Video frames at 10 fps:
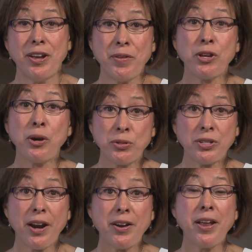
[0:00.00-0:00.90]
of the Coast
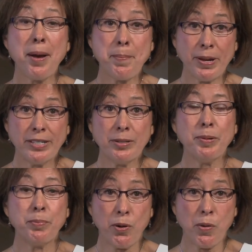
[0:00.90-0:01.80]
Guard
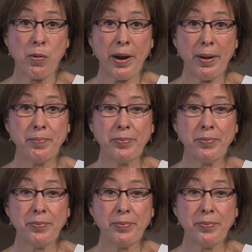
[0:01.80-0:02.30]
Ombudsman program.